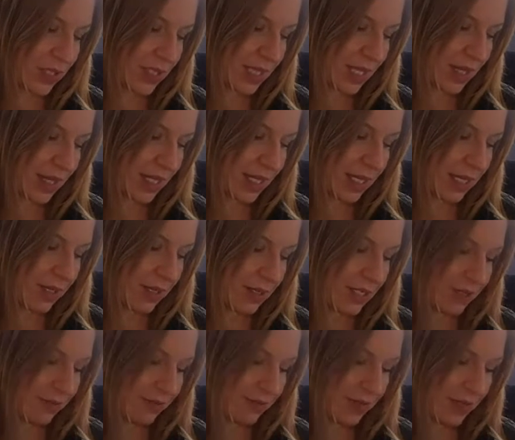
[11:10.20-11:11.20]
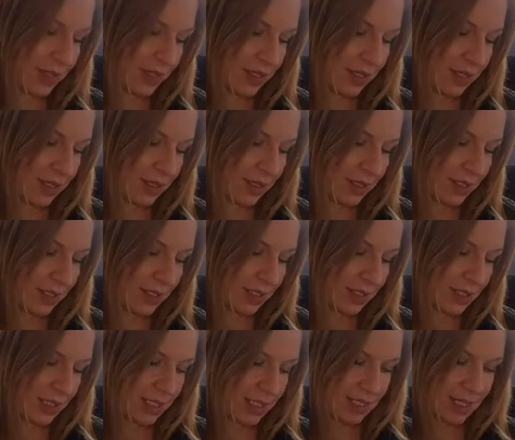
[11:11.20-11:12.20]
and the energy field,
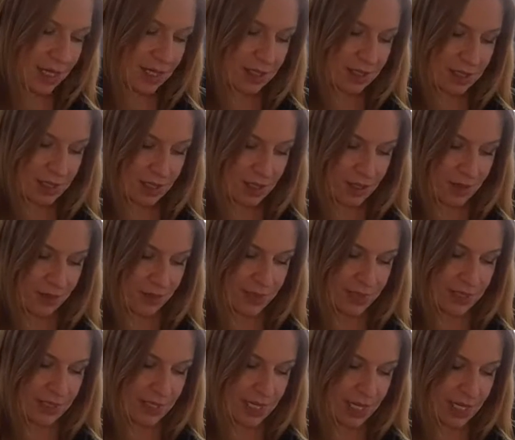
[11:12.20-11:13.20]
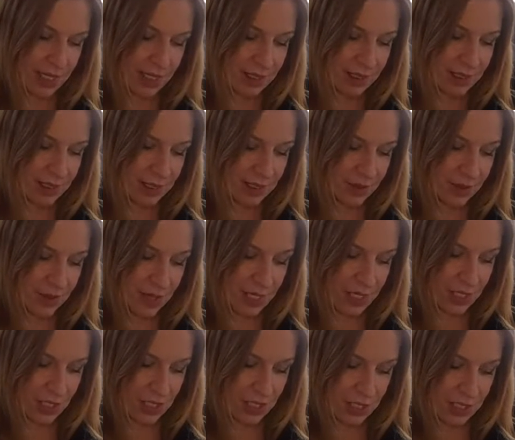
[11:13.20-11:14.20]
detox therapies and
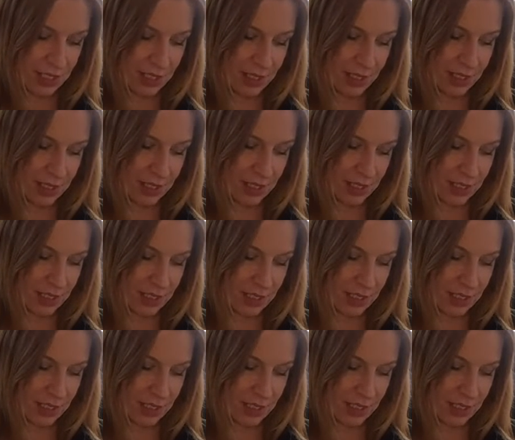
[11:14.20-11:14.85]
considerations.